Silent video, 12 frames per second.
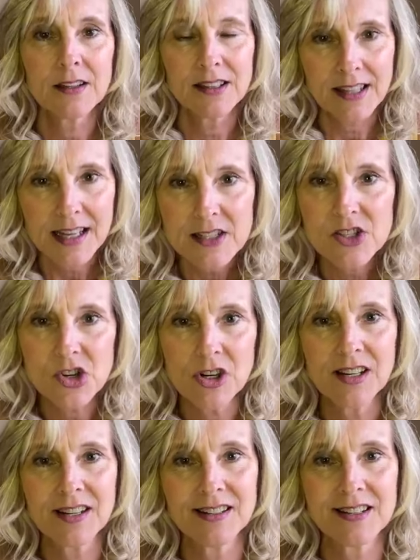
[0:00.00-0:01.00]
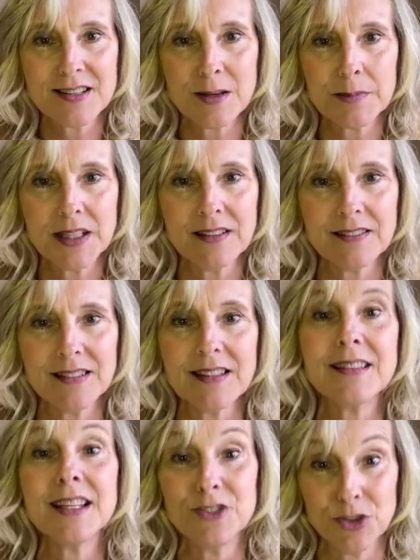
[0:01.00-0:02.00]
Let's turn it into something
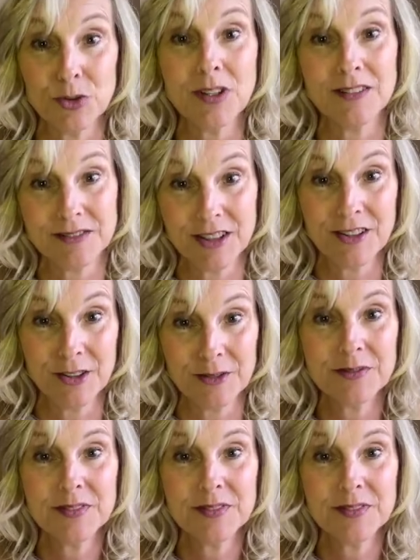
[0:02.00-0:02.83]
that they do love to do.